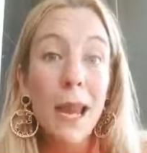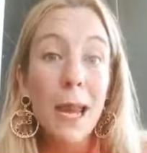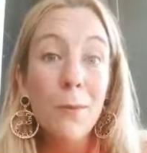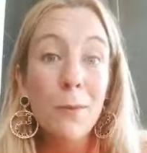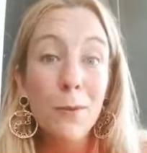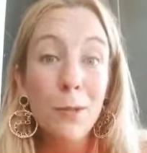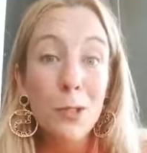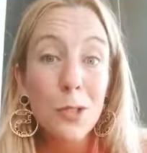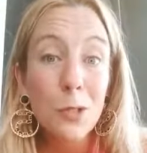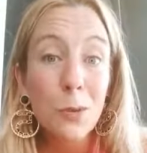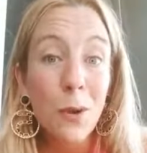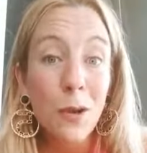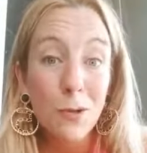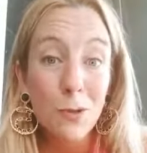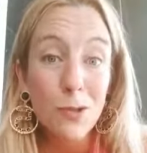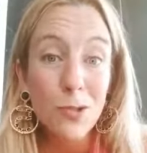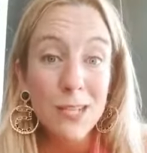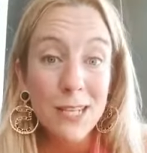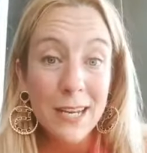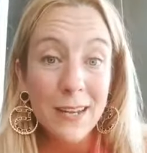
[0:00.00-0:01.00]
able to
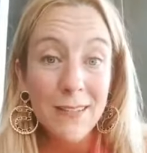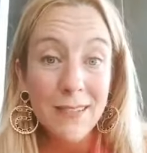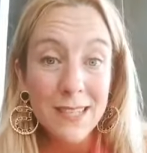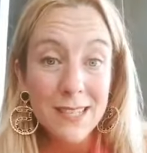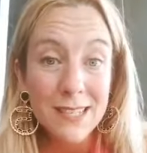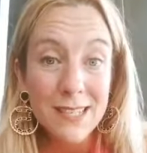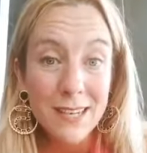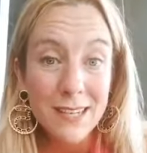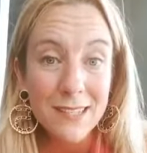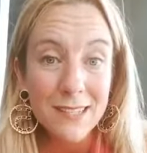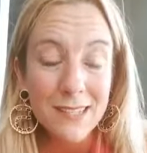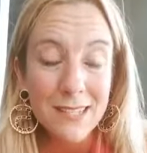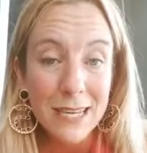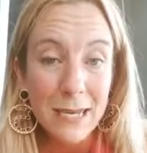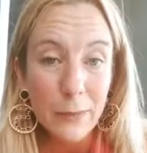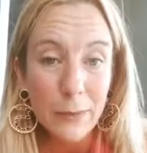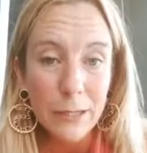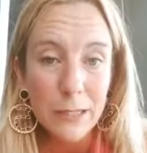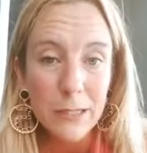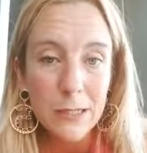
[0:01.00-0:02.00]
understand this next
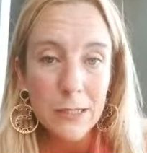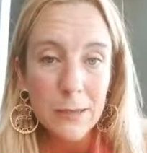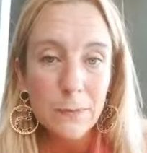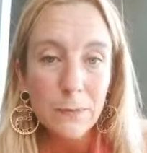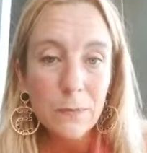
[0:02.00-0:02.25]
statement.